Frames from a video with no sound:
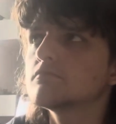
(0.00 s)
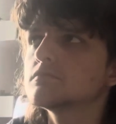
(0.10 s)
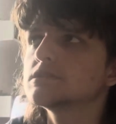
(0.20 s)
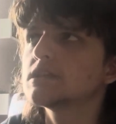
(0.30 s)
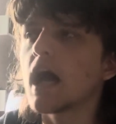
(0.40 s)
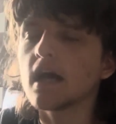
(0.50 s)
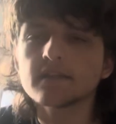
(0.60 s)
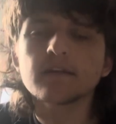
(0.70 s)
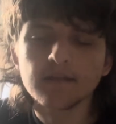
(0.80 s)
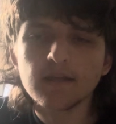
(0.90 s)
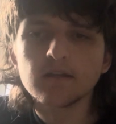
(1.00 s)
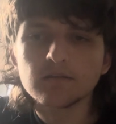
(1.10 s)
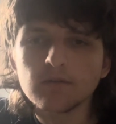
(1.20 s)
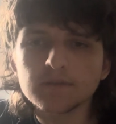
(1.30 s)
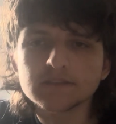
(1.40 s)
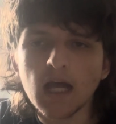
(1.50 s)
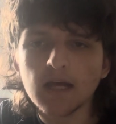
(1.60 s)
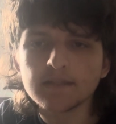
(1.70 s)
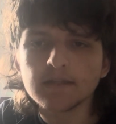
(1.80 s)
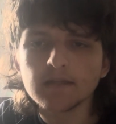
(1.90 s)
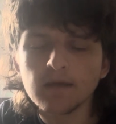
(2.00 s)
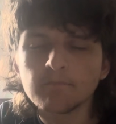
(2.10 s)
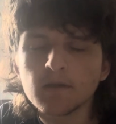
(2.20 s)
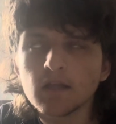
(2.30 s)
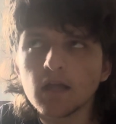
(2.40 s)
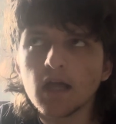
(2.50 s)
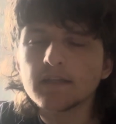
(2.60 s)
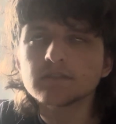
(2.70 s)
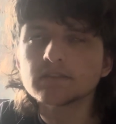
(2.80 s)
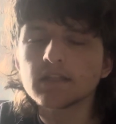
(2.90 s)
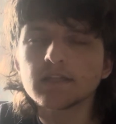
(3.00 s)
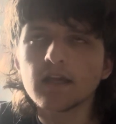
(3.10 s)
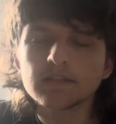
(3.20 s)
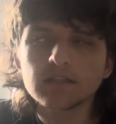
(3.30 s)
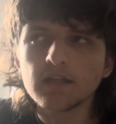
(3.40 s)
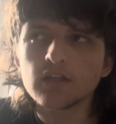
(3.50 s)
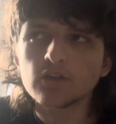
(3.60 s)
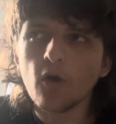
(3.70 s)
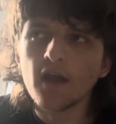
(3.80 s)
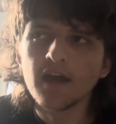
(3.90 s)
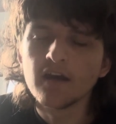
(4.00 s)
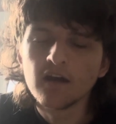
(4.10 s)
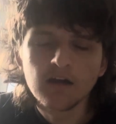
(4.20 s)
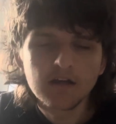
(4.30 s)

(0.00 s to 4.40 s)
Saturday, yeah, it was Saturday, yeah. I didn't see yesterday, sorry.